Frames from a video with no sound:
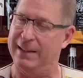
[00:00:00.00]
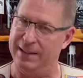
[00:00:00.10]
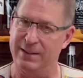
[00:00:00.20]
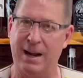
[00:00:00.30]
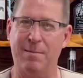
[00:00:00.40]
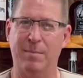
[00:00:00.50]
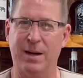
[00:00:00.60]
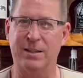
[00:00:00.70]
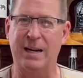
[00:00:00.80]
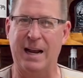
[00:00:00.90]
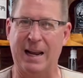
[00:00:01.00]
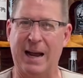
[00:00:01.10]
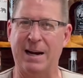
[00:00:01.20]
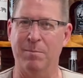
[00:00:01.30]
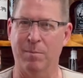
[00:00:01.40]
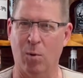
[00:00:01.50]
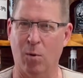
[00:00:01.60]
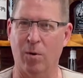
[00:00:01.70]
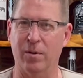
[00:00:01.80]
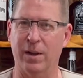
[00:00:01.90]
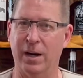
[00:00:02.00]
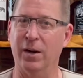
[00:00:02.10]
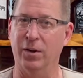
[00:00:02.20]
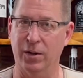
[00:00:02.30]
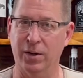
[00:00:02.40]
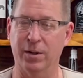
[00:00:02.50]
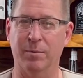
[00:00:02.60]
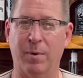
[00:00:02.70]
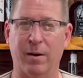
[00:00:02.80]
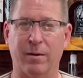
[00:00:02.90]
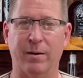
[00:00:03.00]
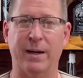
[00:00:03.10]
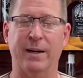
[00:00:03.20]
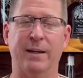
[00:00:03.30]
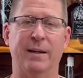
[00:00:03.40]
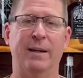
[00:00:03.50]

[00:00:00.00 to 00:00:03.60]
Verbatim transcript: there's not much I like more than a good margarita.